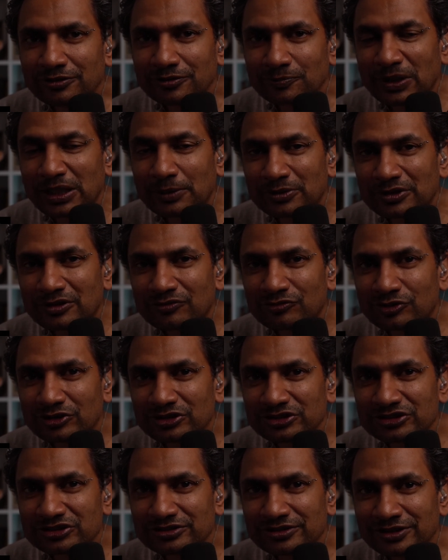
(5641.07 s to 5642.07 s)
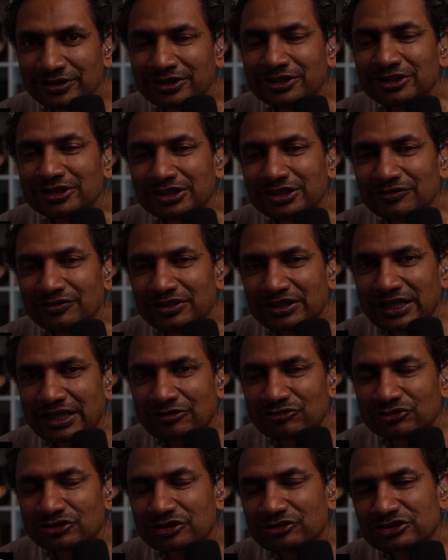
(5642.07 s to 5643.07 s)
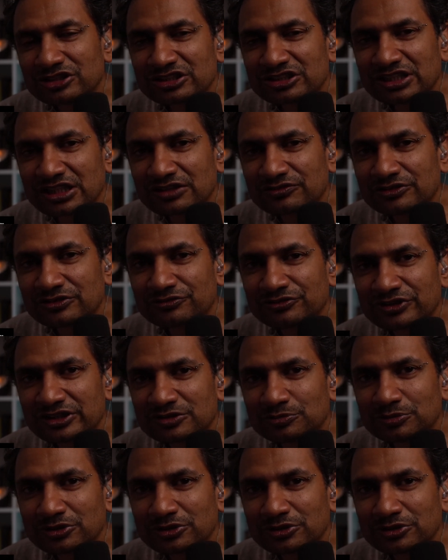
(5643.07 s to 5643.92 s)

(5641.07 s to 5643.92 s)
People of Royton, you have a councillor who's a self-confessed